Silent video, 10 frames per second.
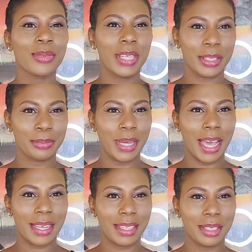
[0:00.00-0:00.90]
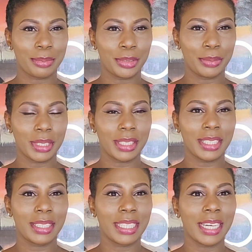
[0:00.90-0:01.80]
Welcome back. Perfume
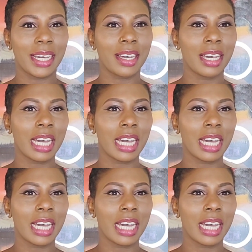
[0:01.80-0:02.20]
Kenigin here.